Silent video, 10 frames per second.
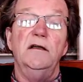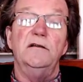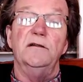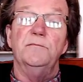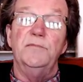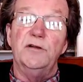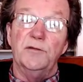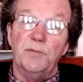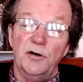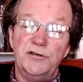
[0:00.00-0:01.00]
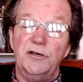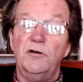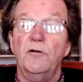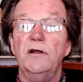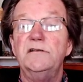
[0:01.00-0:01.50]
to the Persian
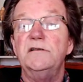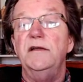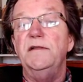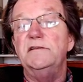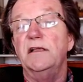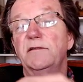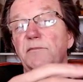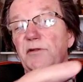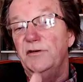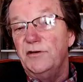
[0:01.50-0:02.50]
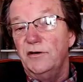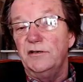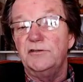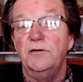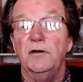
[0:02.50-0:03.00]
courts, and they sent them to the
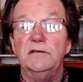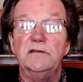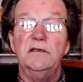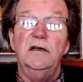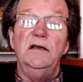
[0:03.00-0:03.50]
Turkish courts.